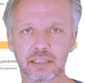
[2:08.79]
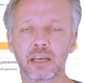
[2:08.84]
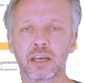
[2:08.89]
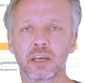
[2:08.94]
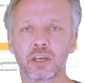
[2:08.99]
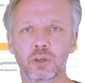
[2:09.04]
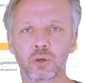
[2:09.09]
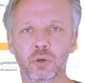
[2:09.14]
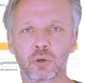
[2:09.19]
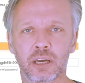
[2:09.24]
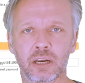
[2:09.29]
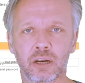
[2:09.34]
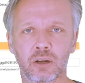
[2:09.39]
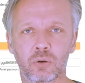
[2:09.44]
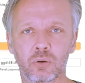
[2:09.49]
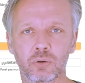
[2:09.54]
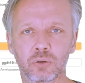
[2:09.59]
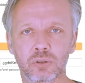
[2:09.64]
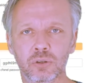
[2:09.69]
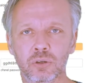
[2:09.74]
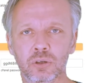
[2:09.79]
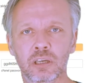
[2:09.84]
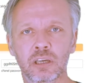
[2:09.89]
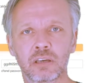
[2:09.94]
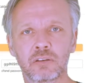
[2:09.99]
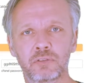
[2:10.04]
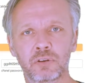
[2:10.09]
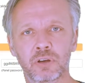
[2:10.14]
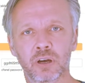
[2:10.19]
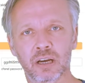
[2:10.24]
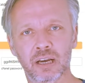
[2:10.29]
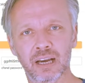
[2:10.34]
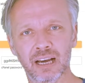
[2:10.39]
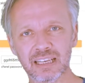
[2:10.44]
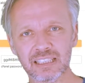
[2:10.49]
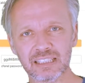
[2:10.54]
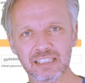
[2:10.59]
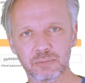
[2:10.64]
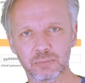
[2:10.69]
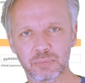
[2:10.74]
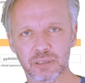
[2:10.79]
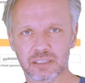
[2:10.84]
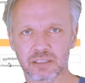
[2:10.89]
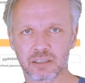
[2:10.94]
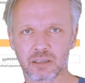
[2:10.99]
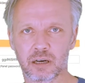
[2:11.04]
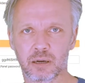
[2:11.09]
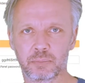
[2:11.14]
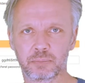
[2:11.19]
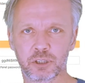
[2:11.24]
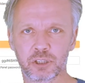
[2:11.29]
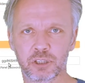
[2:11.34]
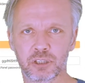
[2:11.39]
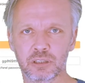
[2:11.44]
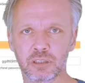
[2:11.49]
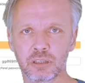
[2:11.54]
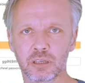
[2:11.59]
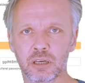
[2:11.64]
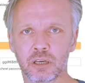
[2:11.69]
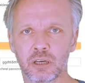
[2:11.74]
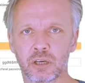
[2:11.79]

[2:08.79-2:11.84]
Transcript: you can also give your customers the option